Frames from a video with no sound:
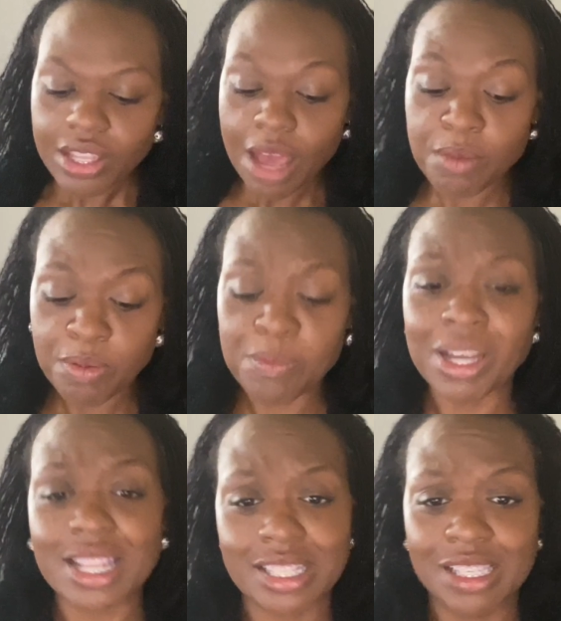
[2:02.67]
going to put my
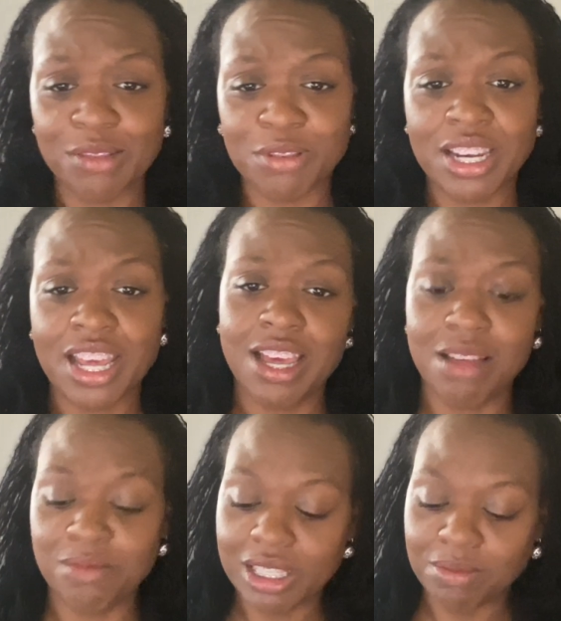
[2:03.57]
glasses on
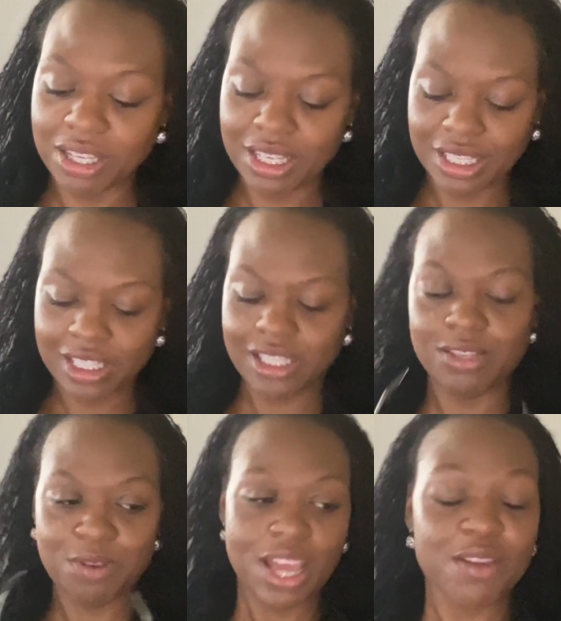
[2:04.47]
just because
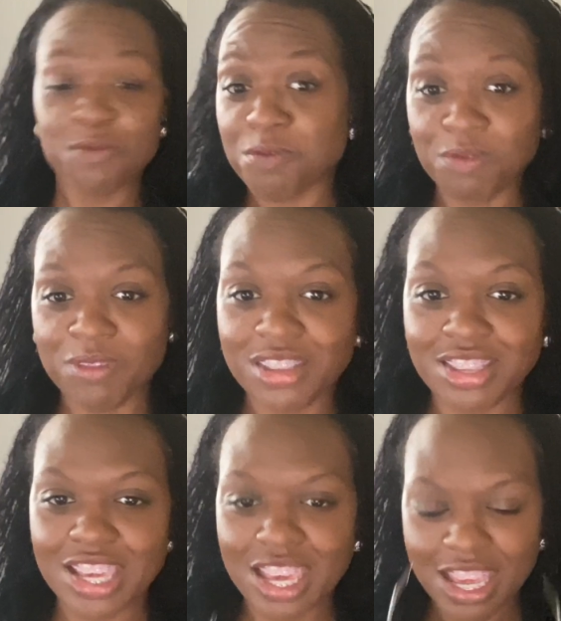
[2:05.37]
so I can
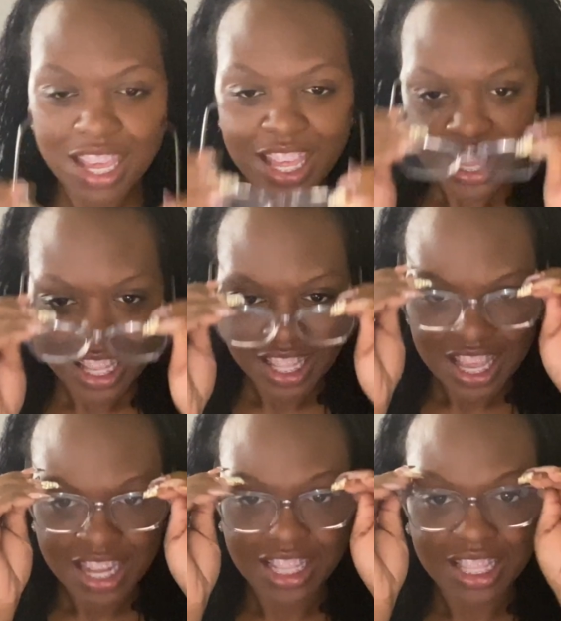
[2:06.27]
see.
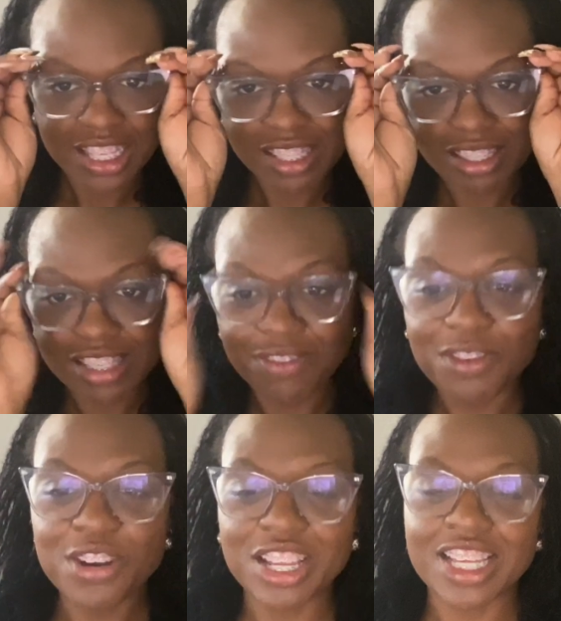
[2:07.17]
Honey, this
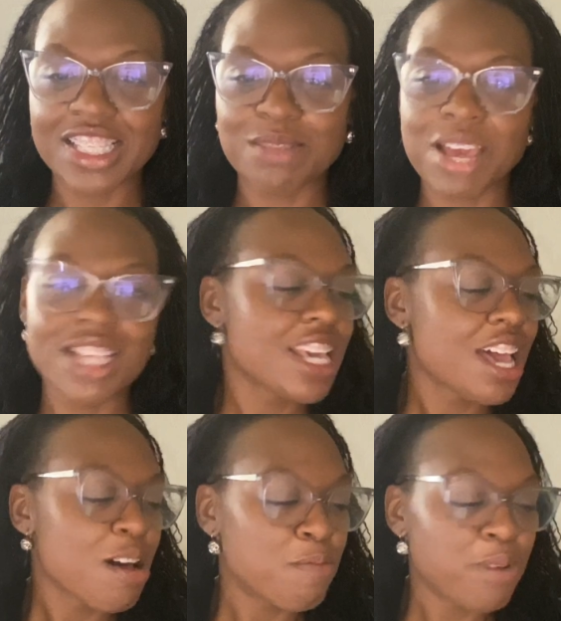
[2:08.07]
40 is a mess.
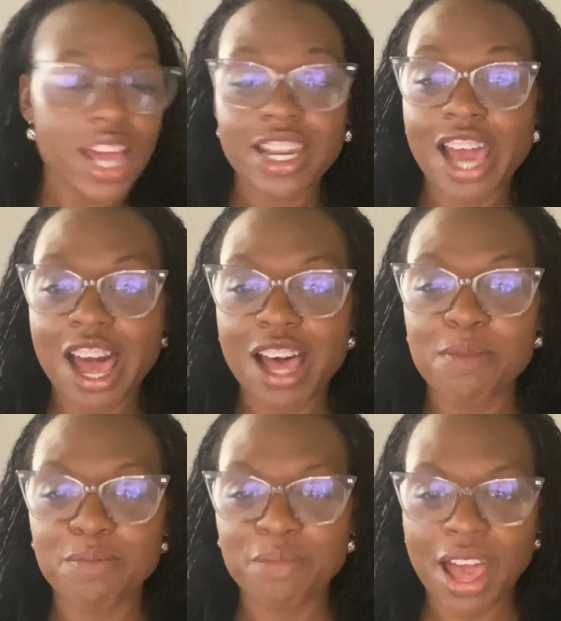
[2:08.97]
But
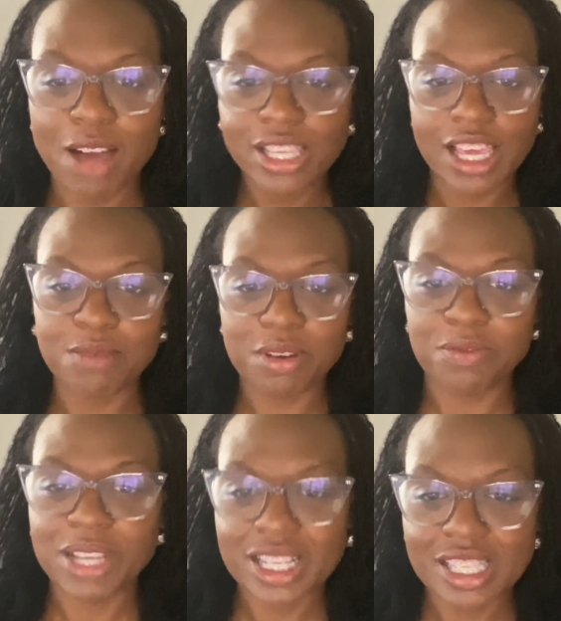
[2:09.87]
I'll take them off
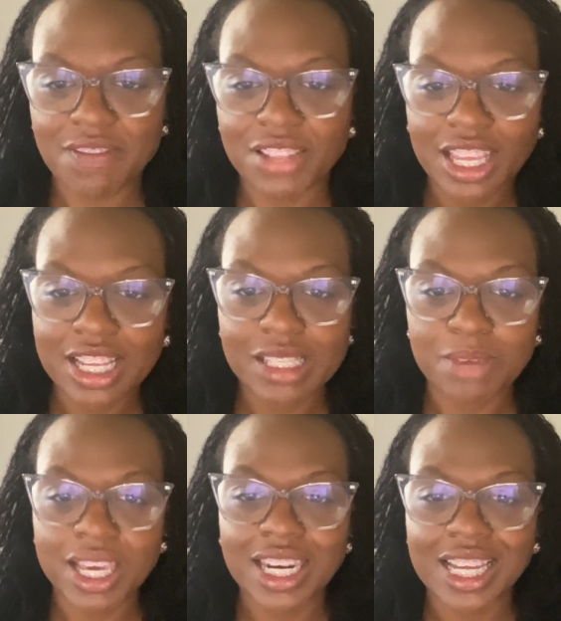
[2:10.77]
because I feel like it's
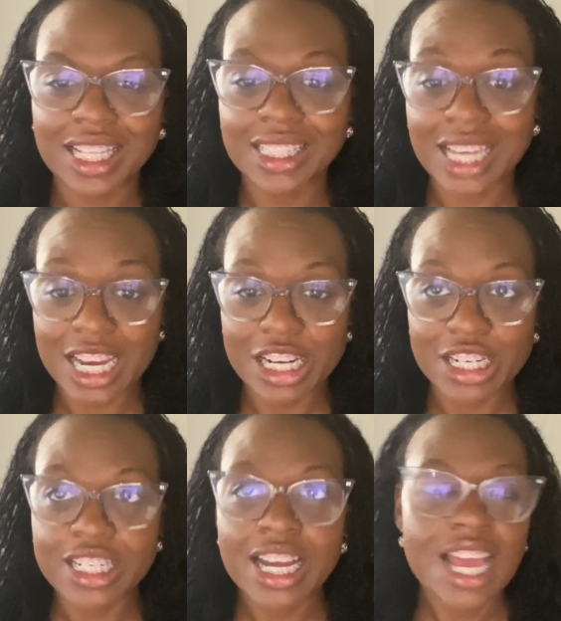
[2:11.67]
making a
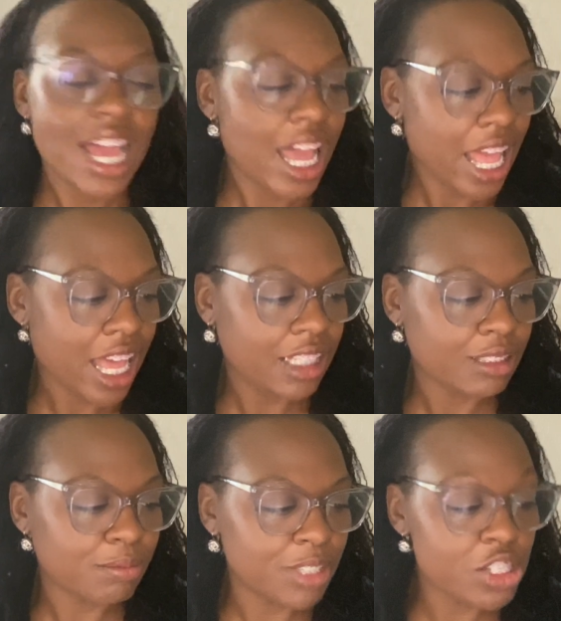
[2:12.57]
glare.
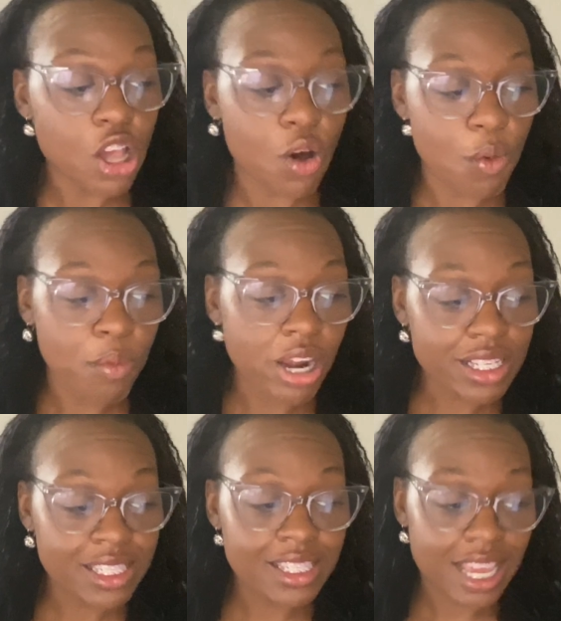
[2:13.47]
So Mark
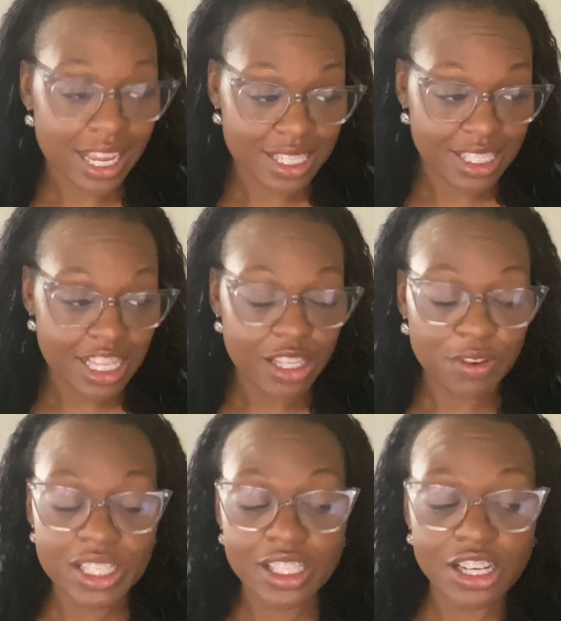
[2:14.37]
6, so
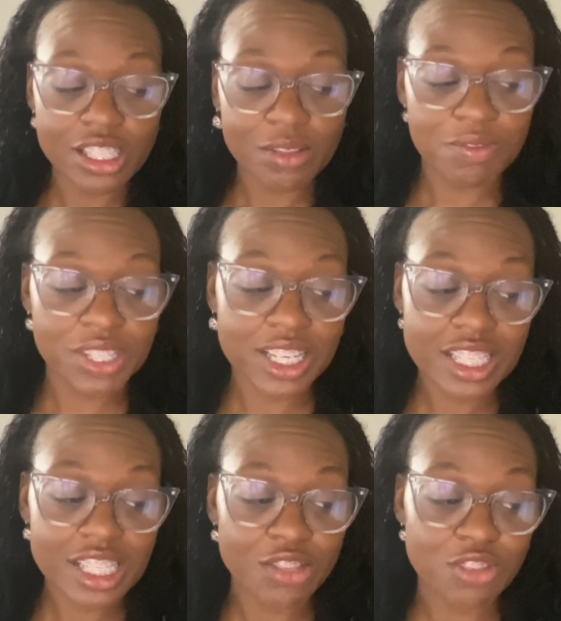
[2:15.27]
it starts with
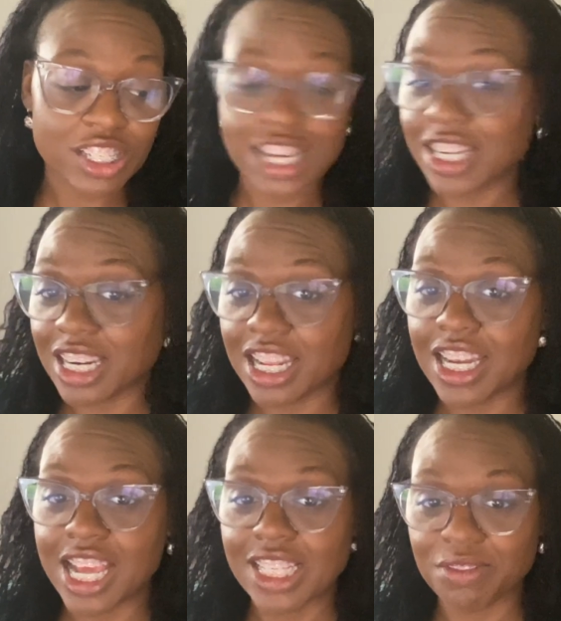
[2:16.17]
Jesus is rejected at
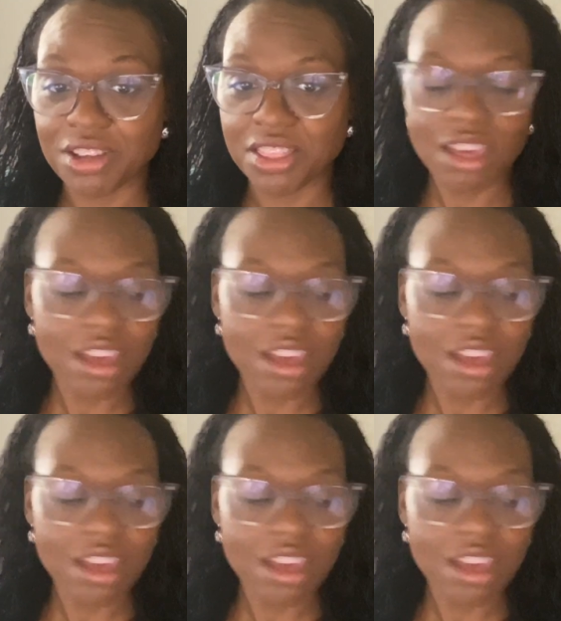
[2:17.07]
Nazareth.